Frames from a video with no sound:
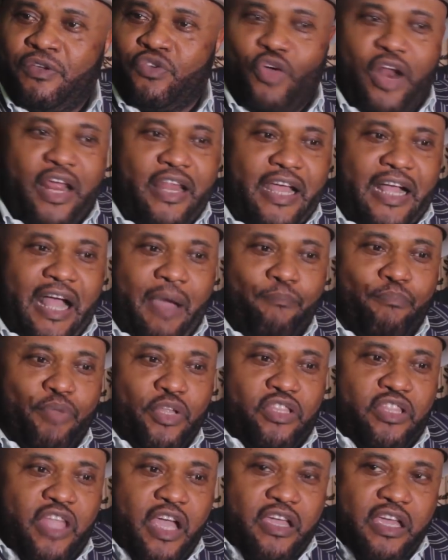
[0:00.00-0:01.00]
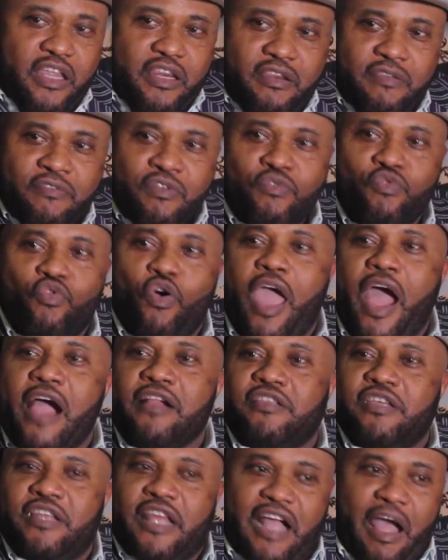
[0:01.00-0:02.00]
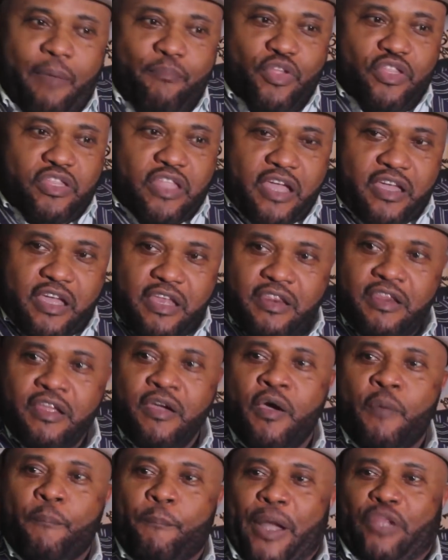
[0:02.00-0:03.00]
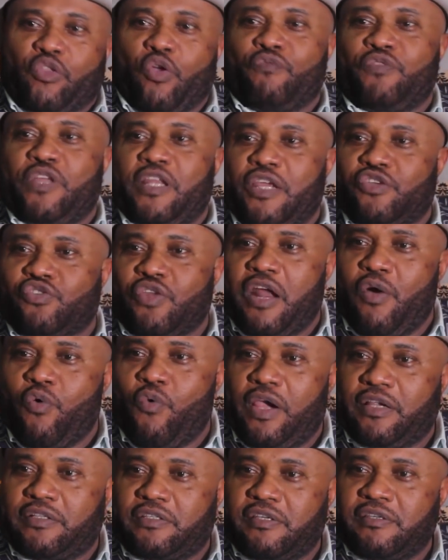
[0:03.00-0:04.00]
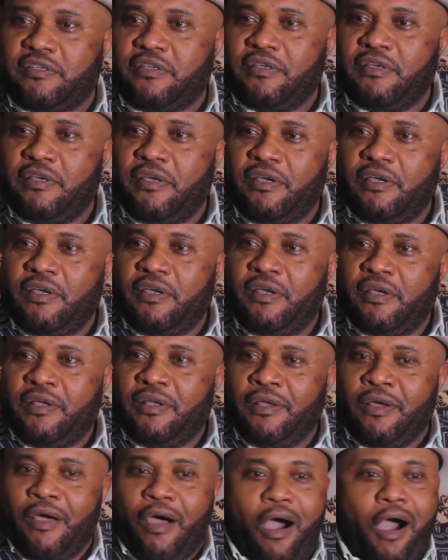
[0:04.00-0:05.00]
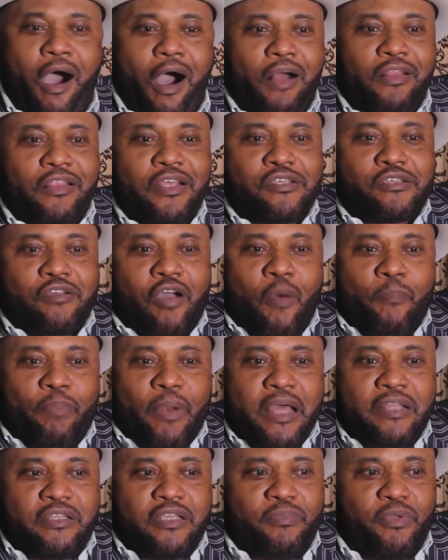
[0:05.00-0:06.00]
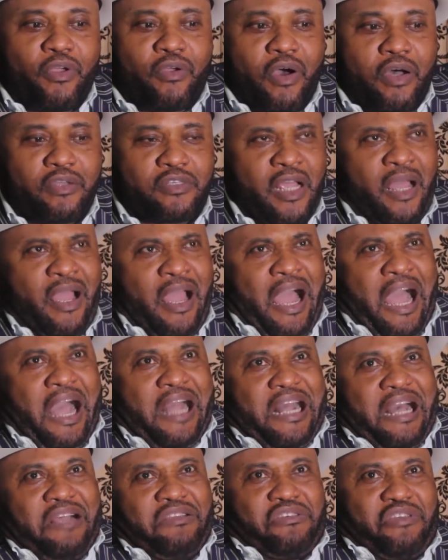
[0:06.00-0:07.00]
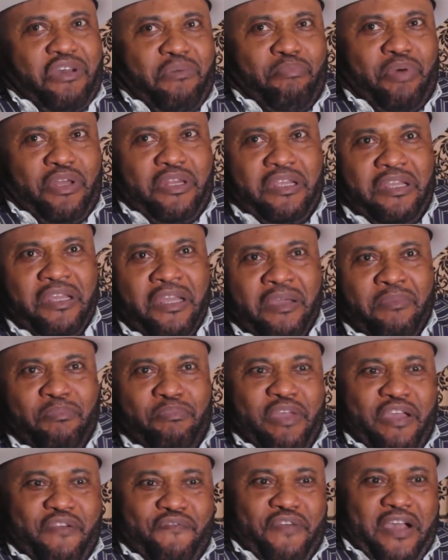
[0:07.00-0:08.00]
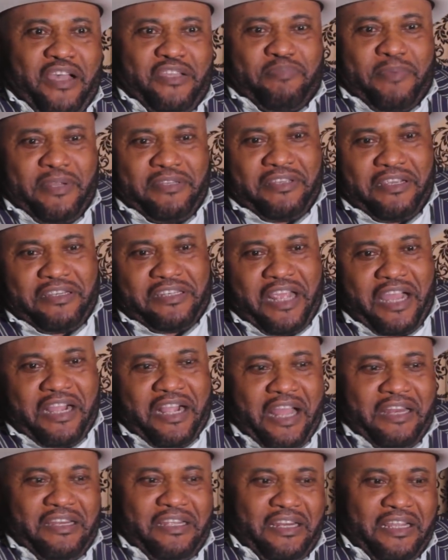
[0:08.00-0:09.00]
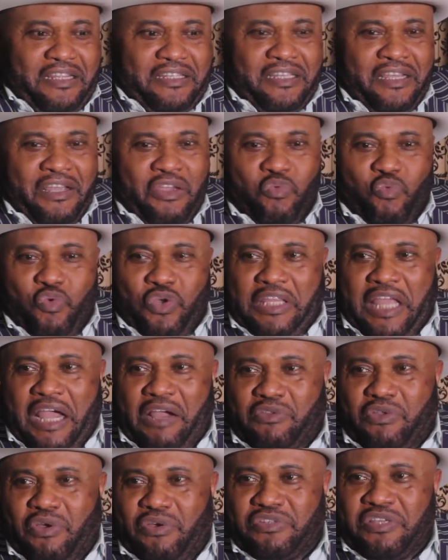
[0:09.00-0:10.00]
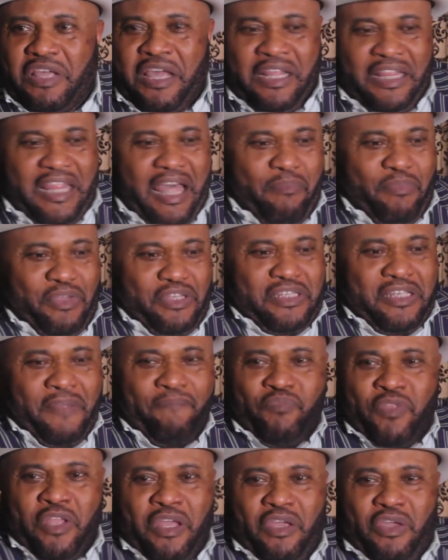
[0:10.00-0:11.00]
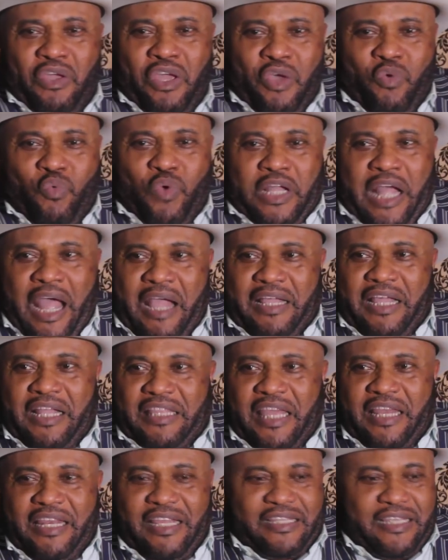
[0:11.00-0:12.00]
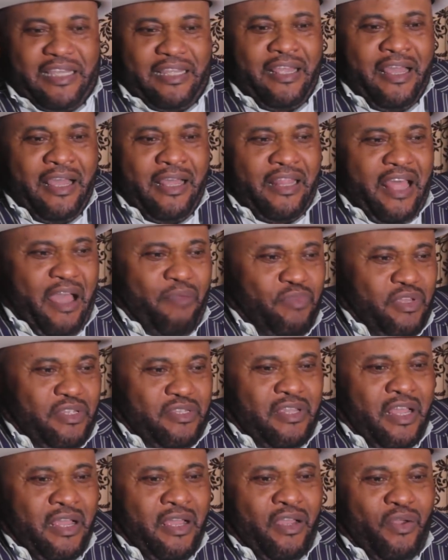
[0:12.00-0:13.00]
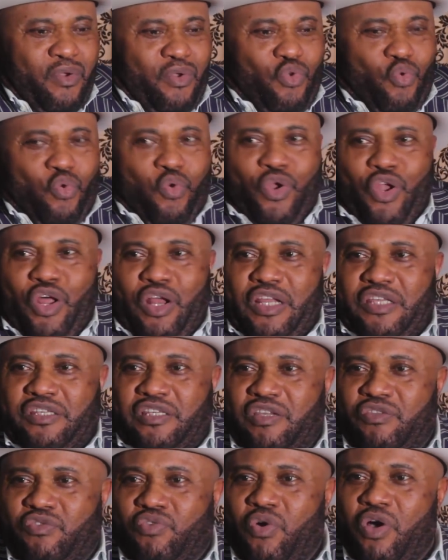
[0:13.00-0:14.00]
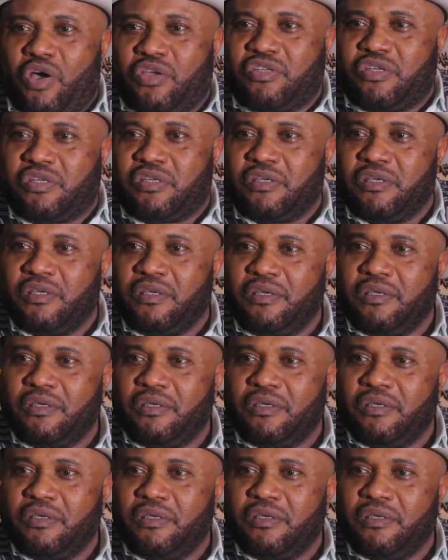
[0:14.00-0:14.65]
so that they can be taking royalty, they can be taking part of the national wealth. All this complaint is because how can somebody be a vice presidential candidate without us? That means we can't get anything. That means you will not listen to us.